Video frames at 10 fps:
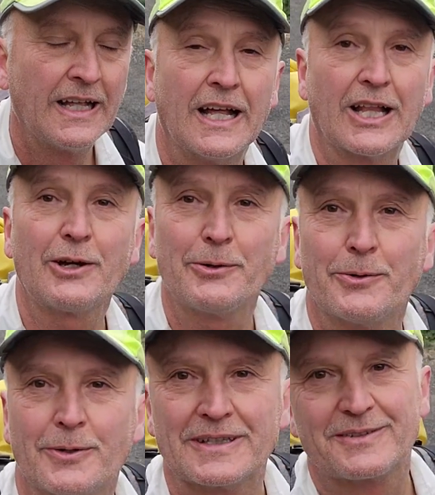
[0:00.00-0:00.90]

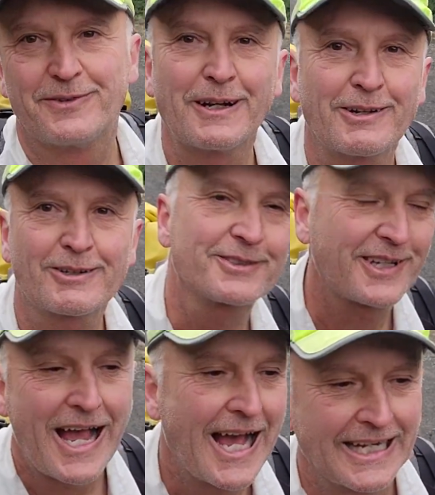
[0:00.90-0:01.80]
Hello, it's Fun Uncle
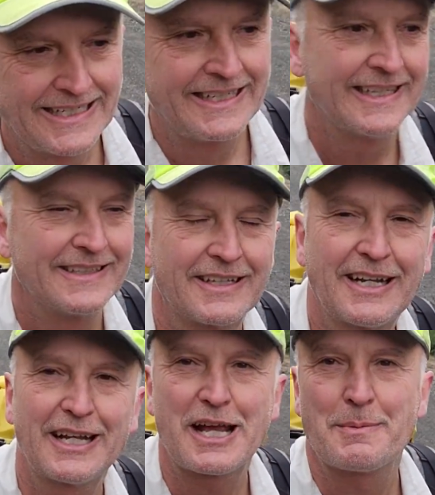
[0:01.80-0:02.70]
Scott, and
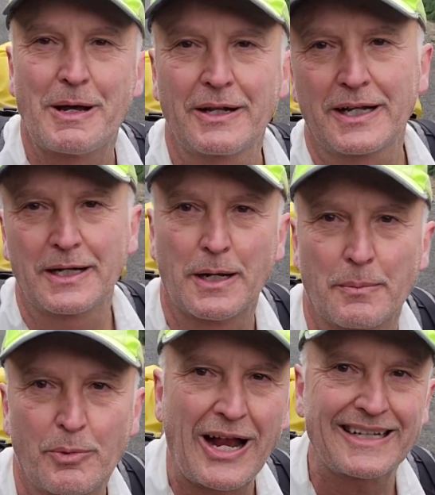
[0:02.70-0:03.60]
today I'm out on a
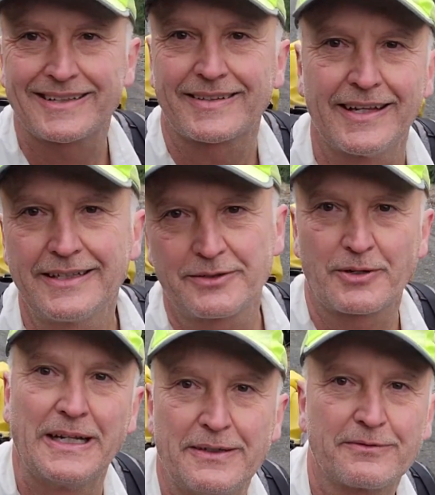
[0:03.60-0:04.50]
practice hike
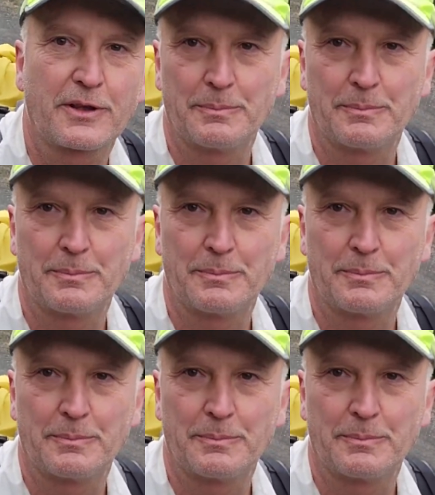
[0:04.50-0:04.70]
training for the